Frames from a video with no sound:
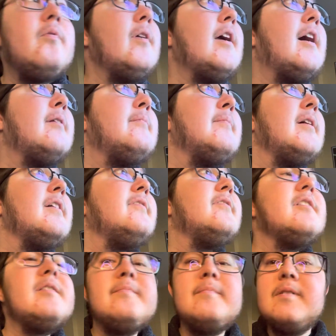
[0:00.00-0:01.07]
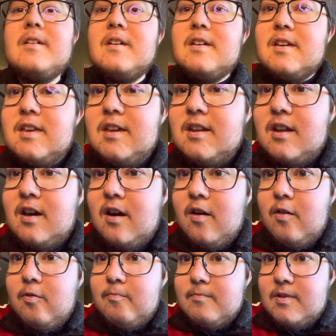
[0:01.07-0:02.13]
had made them... You
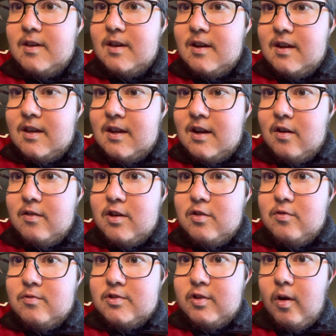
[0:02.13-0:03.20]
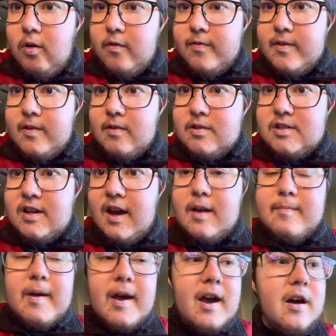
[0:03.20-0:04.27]
know, use all of their
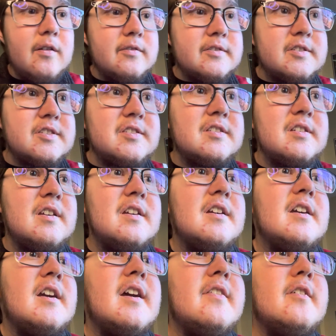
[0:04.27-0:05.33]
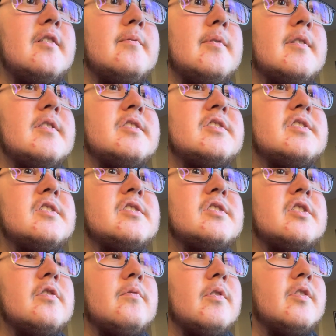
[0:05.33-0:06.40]
timeouts, and then we were just
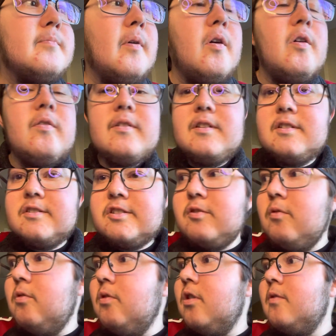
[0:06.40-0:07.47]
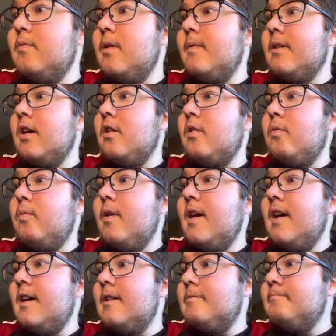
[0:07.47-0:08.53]
going to run the ball in and score, and we were going to
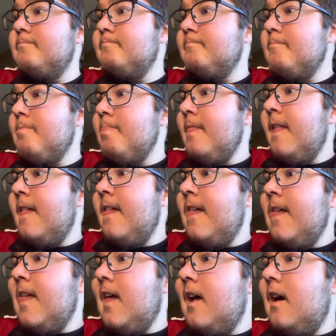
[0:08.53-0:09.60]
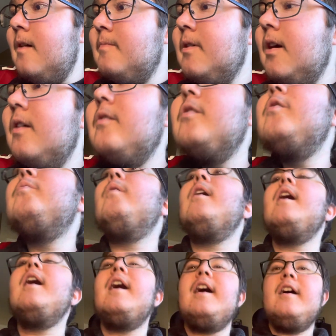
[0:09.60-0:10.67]
win. I mean, I don't know
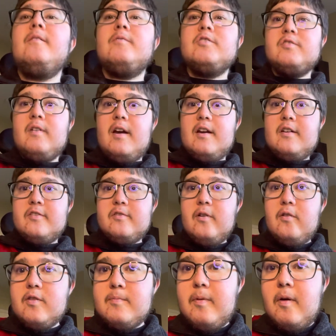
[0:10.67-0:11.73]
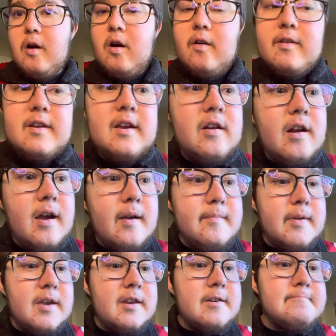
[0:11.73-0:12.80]
why we're trying to throw the ball here. I
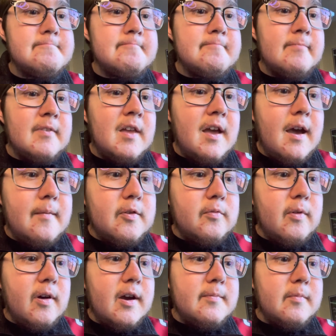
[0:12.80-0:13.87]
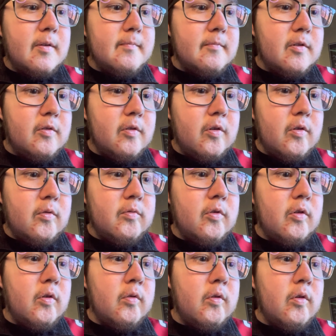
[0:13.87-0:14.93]
mean, why
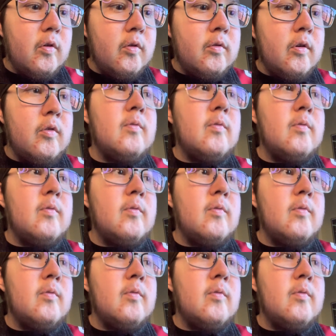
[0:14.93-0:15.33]
or